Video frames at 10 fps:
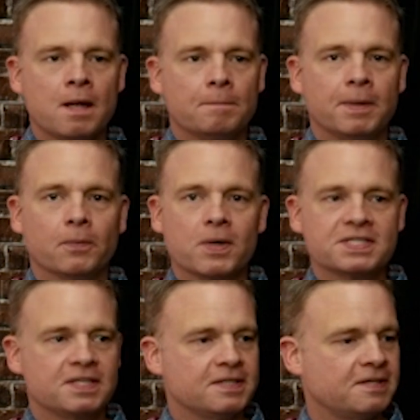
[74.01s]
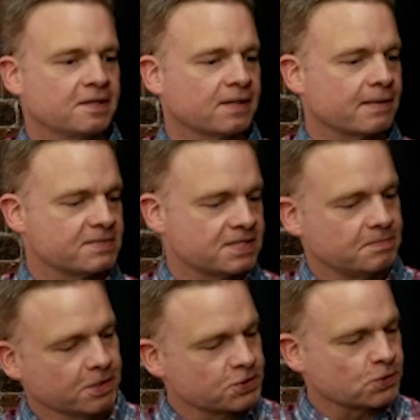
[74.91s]
But it wasn't until I was in
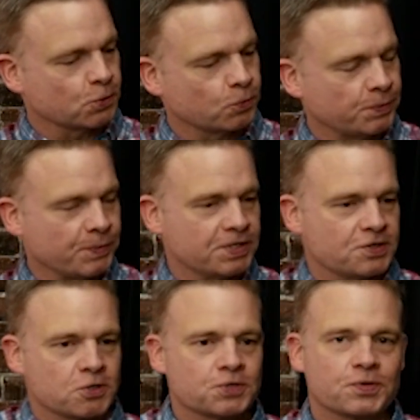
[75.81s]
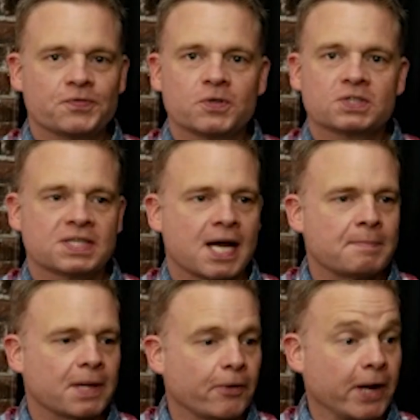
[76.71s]
middle school when we went to church for the first time.
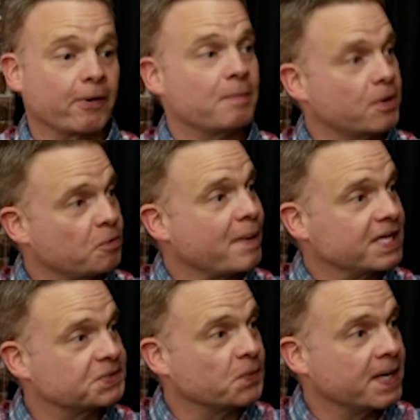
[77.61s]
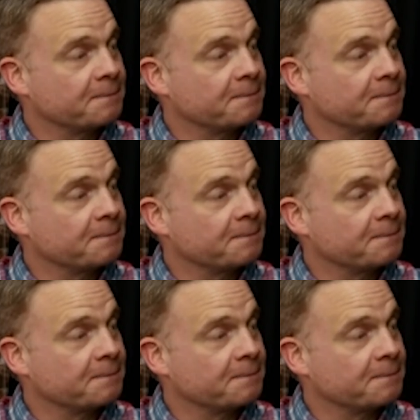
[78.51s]
My great-grandmother passed away,